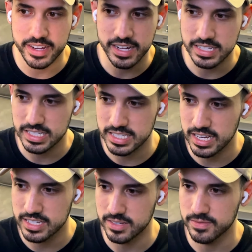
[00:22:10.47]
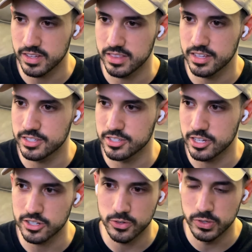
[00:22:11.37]
got to just say something. This is
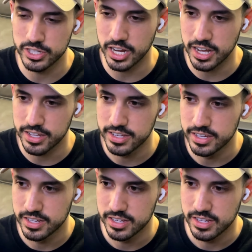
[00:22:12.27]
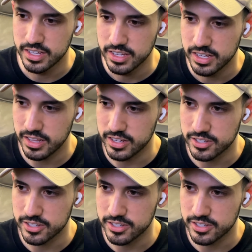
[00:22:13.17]
such a cool shot. It looks